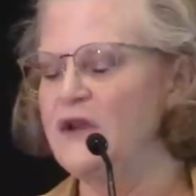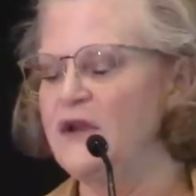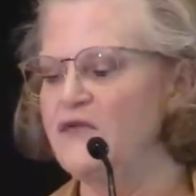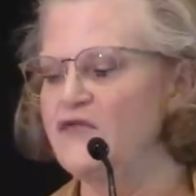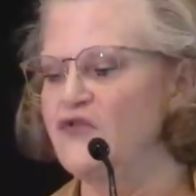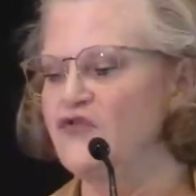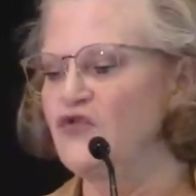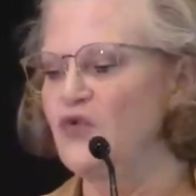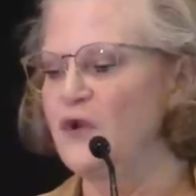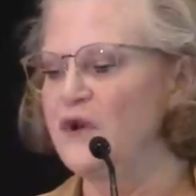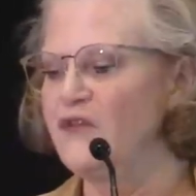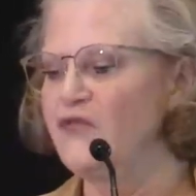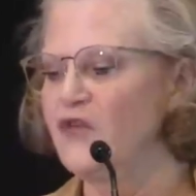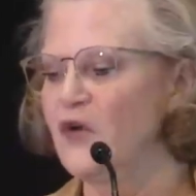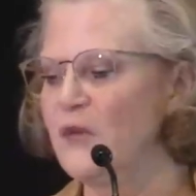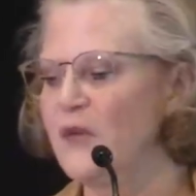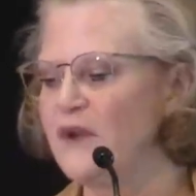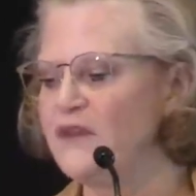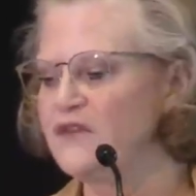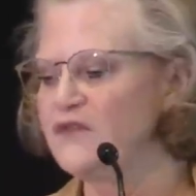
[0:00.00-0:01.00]
and for 24
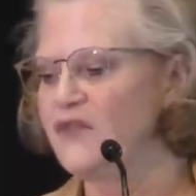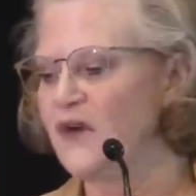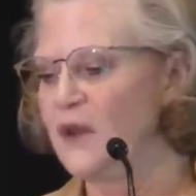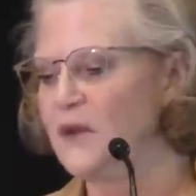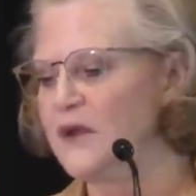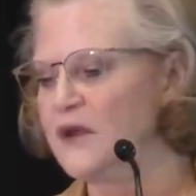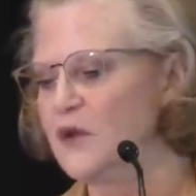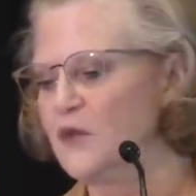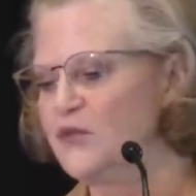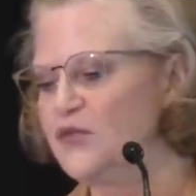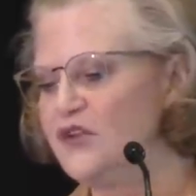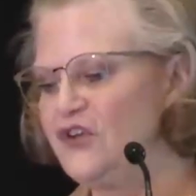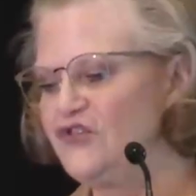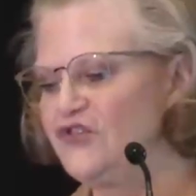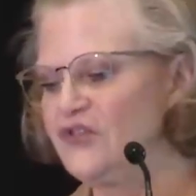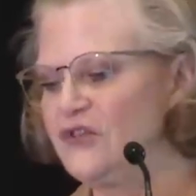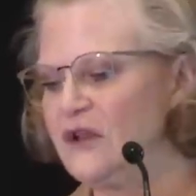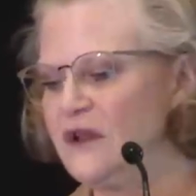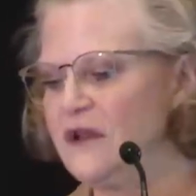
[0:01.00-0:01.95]
months following completion,